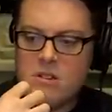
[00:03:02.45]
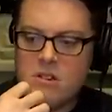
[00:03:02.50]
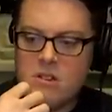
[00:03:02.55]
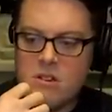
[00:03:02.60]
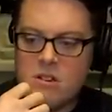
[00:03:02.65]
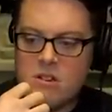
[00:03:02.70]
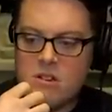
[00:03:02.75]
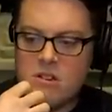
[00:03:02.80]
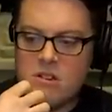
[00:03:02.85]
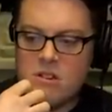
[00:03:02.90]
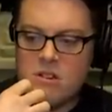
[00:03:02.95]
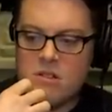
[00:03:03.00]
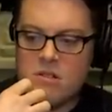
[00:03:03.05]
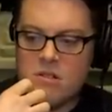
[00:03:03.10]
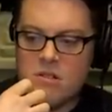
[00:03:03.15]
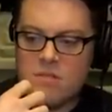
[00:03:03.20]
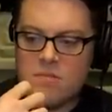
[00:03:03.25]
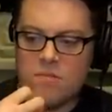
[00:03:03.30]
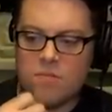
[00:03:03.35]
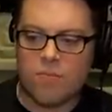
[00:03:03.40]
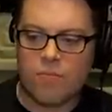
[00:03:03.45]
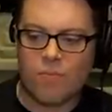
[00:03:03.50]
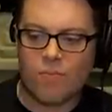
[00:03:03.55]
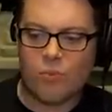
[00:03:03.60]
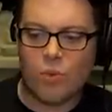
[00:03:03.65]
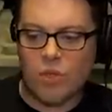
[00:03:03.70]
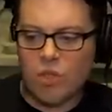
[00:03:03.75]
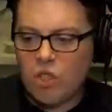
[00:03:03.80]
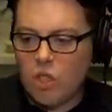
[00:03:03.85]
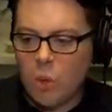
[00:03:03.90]
Um,
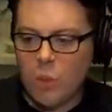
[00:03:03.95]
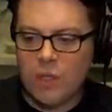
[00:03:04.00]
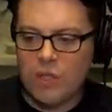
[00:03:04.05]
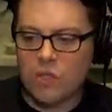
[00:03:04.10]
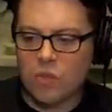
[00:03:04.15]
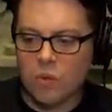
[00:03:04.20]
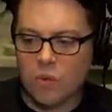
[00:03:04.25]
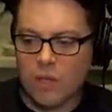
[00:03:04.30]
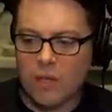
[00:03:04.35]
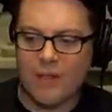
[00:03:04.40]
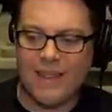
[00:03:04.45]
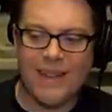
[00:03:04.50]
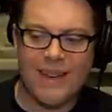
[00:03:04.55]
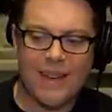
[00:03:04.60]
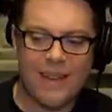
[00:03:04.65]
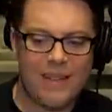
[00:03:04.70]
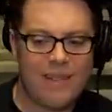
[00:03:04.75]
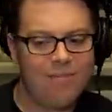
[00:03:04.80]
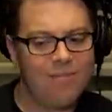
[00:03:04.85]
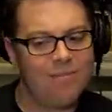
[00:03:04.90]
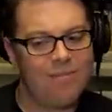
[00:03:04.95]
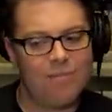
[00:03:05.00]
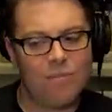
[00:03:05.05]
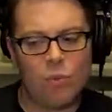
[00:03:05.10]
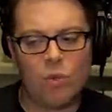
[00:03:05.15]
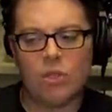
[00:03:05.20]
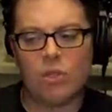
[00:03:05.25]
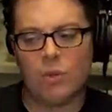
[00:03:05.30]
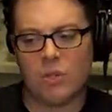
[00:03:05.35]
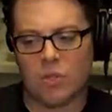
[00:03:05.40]
we'll do extreme, you know, mm,
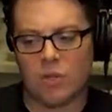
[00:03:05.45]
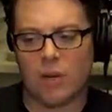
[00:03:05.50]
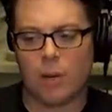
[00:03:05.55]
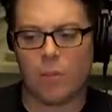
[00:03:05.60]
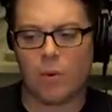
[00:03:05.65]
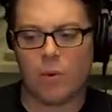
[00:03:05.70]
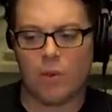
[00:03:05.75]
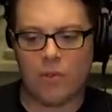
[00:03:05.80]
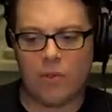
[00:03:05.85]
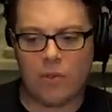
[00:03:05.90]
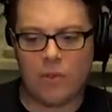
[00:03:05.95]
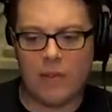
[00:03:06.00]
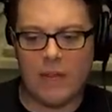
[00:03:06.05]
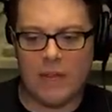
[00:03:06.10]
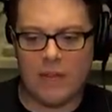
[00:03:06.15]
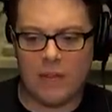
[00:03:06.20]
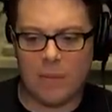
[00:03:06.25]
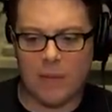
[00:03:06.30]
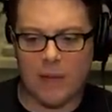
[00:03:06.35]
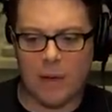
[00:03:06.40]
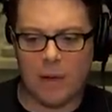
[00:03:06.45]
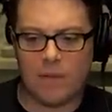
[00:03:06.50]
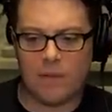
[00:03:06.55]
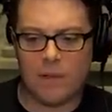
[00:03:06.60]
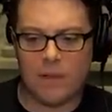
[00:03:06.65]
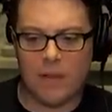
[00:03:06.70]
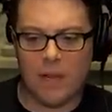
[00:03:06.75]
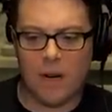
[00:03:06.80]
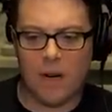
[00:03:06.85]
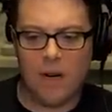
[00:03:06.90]
we'll do extreme rules. That seems like a
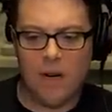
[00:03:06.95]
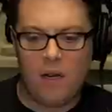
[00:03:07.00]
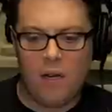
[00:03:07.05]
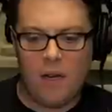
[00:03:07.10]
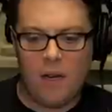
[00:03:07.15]
fit there.